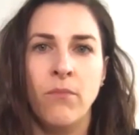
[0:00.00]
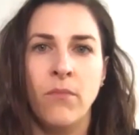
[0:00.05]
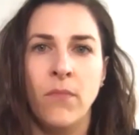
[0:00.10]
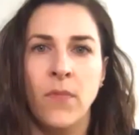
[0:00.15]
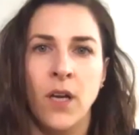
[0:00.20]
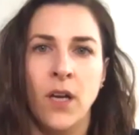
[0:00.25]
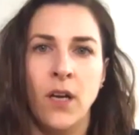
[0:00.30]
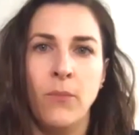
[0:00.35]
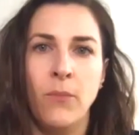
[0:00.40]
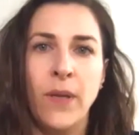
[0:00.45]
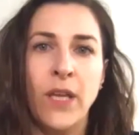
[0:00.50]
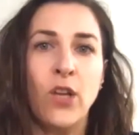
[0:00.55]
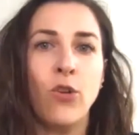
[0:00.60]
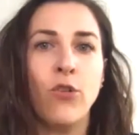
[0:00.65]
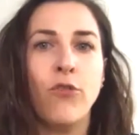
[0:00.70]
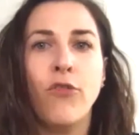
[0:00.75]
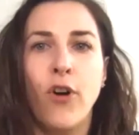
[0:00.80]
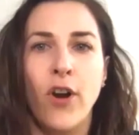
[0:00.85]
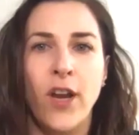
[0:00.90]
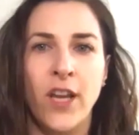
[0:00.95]
uh, be good
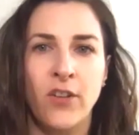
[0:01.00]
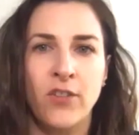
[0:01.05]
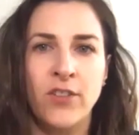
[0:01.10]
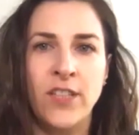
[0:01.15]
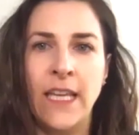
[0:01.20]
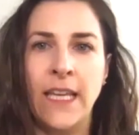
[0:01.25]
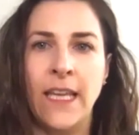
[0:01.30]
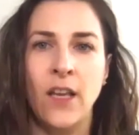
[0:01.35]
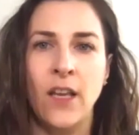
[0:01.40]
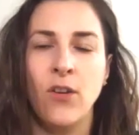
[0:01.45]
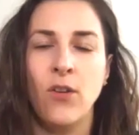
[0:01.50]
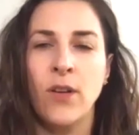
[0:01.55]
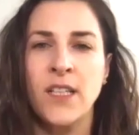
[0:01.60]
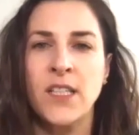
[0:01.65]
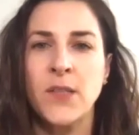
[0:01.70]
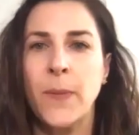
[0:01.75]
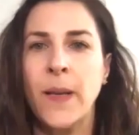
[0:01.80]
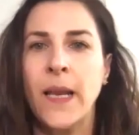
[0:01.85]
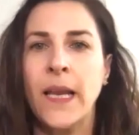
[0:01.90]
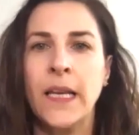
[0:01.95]
for IoT. Can you
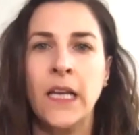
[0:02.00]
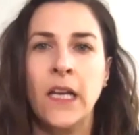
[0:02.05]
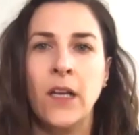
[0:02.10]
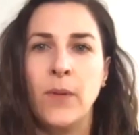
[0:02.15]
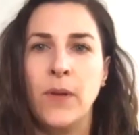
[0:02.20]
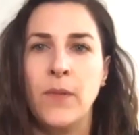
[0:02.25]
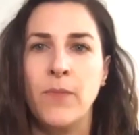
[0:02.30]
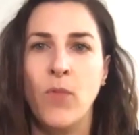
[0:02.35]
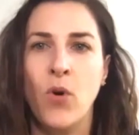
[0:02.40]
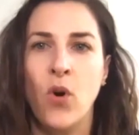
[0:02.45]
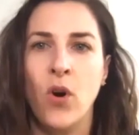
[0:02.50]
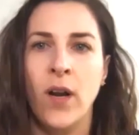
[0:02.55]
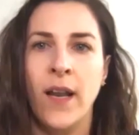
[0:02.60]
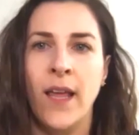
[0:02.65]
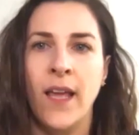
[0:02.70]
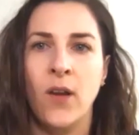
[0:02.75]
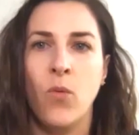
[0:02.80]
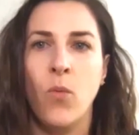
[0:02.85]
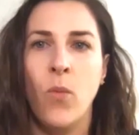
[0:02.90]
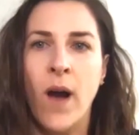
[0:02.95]
explain a little bit more,
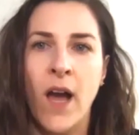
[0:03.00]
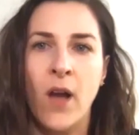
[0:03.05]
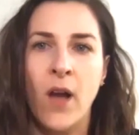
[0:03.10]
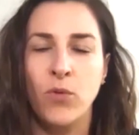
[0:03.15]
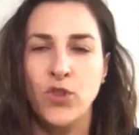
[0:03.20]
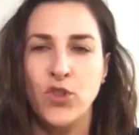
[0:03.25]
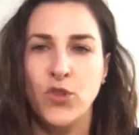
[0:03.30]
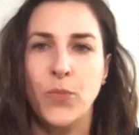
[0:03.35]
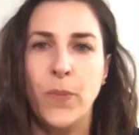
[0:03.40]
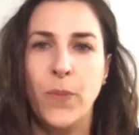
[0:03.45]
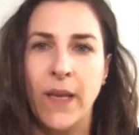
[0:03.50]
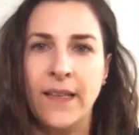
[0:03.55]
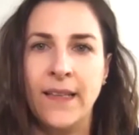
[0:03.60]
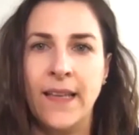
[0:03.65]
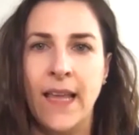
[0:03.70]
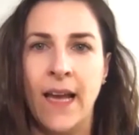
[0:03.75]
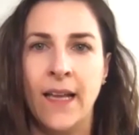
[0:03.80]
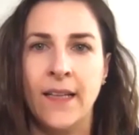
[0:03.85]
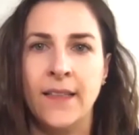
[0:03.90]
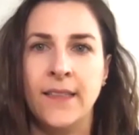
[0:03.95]
like why would you pick
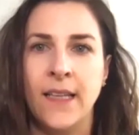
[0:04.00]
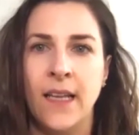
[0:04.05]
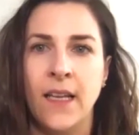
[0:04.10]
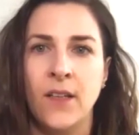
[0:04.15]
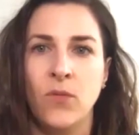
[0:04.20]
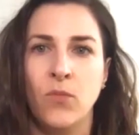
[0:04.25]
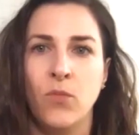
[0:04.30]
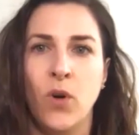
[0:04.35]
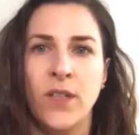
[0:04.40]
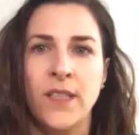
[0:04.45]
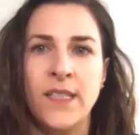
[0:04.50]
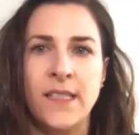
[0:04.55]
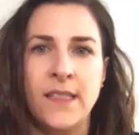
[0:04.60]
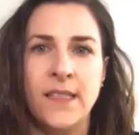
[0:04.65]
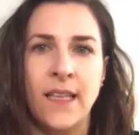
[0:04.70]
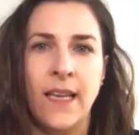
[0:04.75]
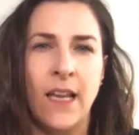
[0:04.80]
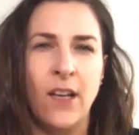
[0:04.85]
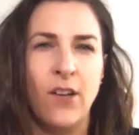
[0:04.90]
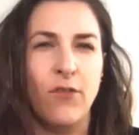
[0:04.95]
that, and what is
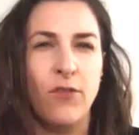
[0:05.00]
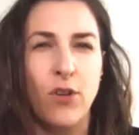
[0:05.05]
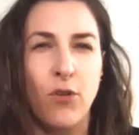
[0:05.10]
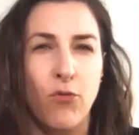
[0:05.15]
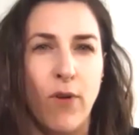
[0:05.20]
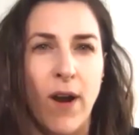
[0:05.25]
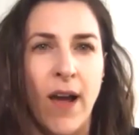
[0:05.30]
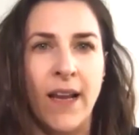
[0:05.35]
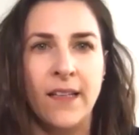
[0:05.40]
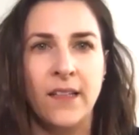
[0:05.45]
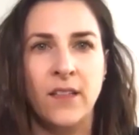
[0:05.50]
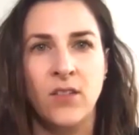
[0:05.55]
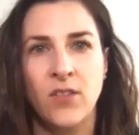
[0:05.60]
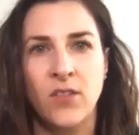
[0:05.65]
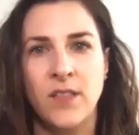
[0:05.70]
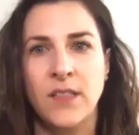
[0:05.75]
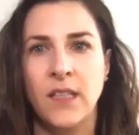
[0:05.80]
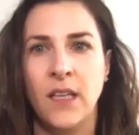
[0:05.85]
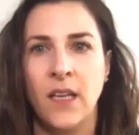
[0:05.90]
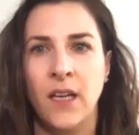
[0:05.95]
the kind of the right
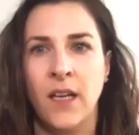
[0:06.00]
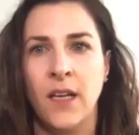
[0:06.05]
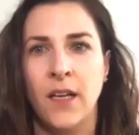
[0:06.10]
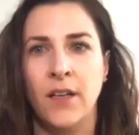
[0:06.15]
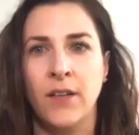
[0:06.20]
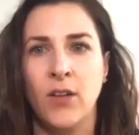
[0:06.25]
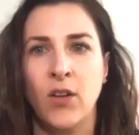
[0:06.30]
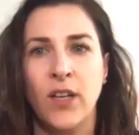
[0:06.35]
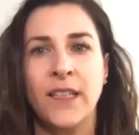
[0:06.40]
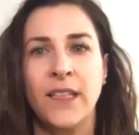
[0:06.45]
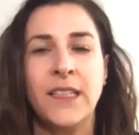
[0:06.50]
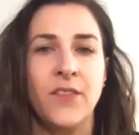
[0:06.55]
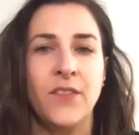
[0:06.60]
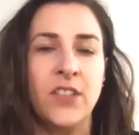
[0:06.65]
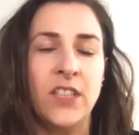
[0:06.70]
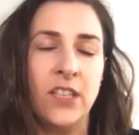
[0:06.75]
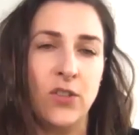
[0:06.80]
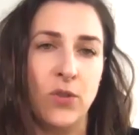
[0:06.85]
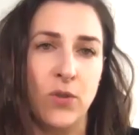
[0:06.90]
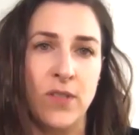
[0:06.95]
uh,
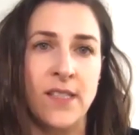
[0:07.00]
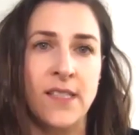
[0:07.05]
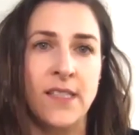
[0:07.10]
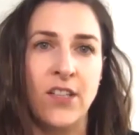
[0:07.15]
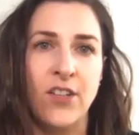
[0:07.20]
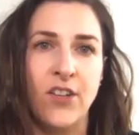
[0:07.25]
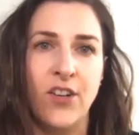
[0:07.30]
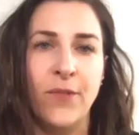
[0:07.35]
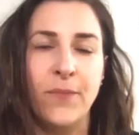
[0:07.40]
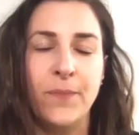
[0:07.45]
connectivity to consider?